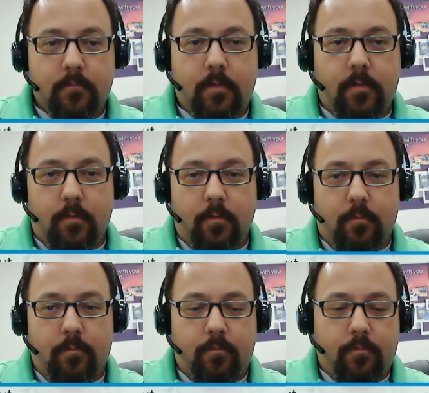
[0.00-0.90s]

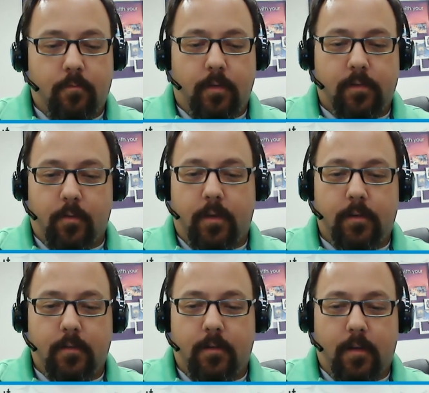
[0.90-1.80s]
to what's going
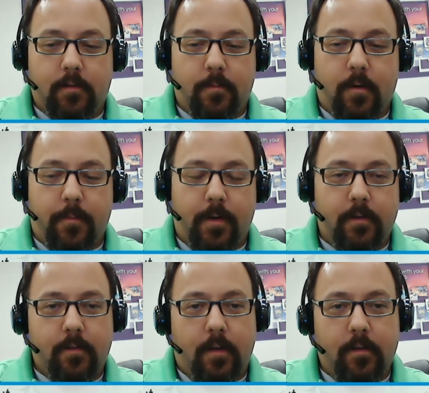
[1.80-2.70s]
into the XML, but
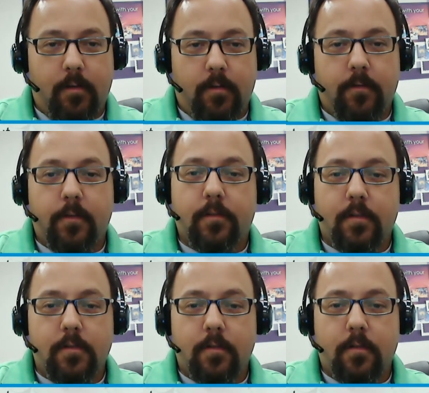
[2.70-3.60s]
I don't know for
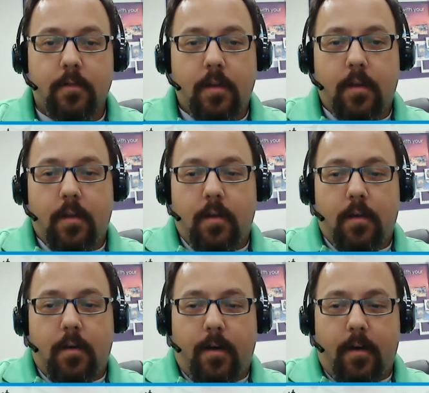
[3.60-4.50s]
certain.
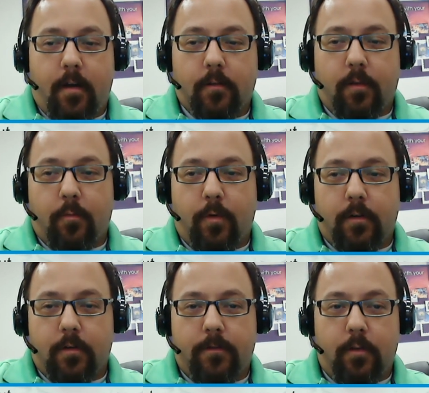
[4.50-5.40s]
I also
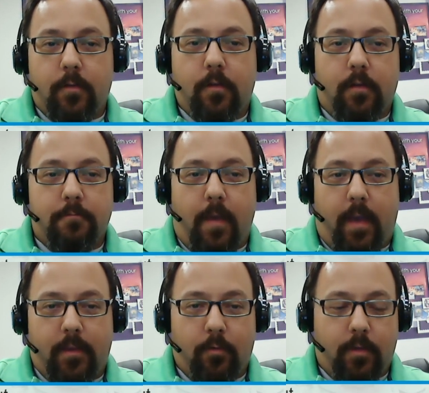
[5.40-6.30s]
wonder if you could
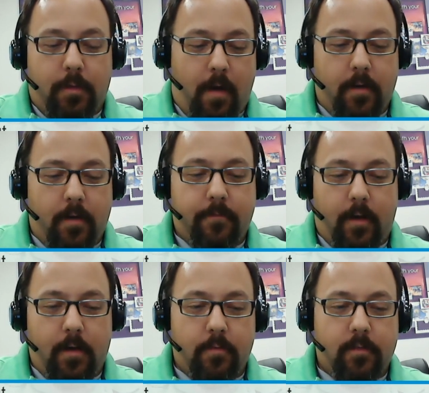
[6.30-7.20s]
manually
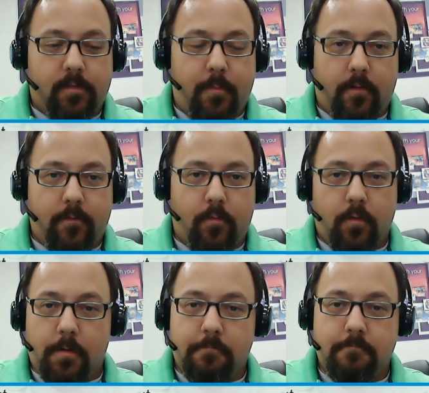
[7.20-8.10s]
modify the smart
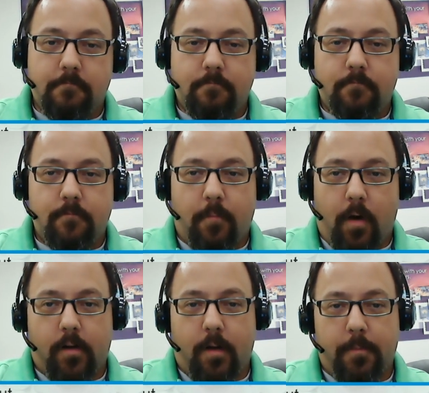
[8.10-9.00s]
form
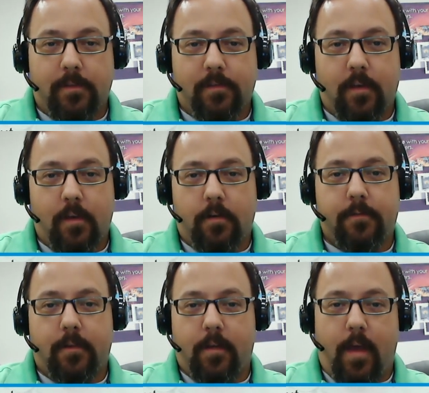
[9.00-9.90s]
markup itself
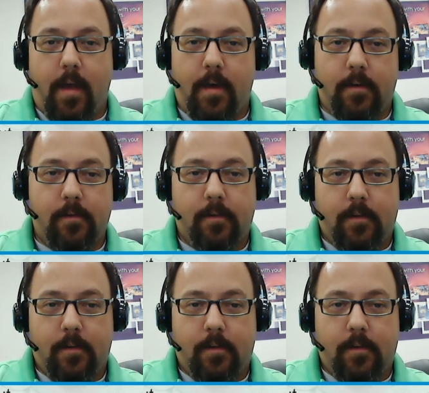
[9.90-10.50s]
to add,